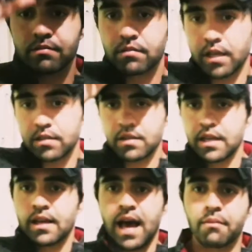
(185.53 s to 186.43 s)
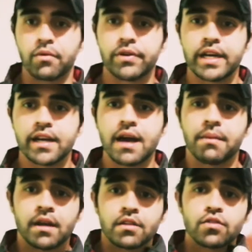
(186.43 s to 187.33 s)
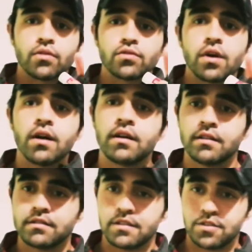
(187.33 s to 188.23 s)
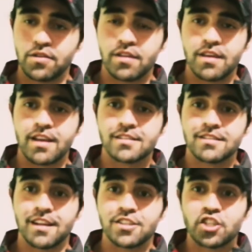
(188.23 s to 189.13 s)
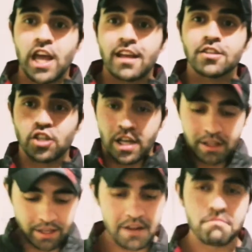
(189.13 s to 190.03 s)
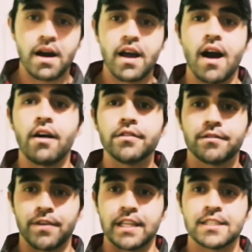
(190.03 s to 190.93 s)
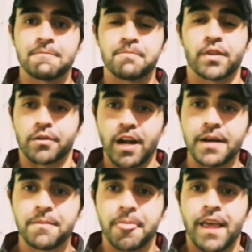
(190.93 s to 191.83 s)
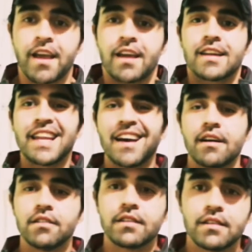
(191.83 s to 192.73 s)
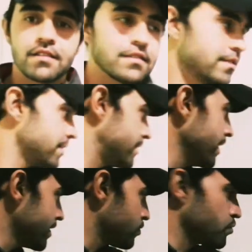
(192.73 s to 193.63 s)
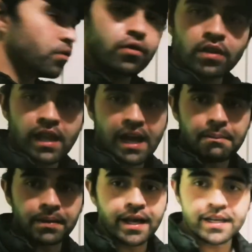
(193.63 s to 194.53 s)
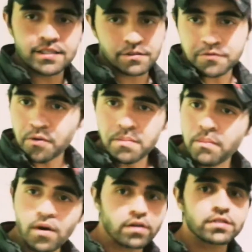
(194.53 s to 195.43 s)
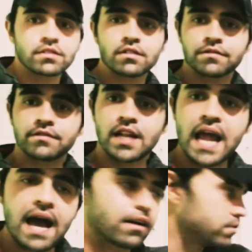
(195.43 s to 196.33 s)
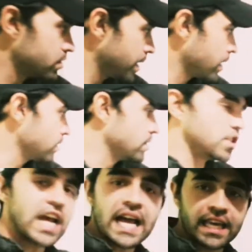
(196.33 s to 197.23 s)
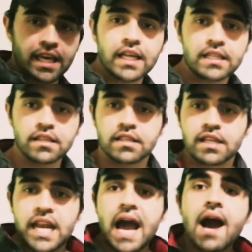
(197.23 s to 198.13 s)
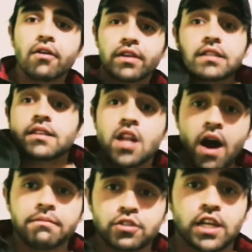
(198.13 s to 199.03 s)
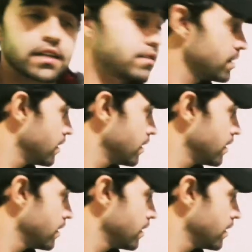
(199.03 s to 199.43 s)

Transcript: Yes, I'm wearing a cap. Those are the two things that change in my outfit, right? Now, this rule applies for most of the nouns, because a jacket is a noun, is an object.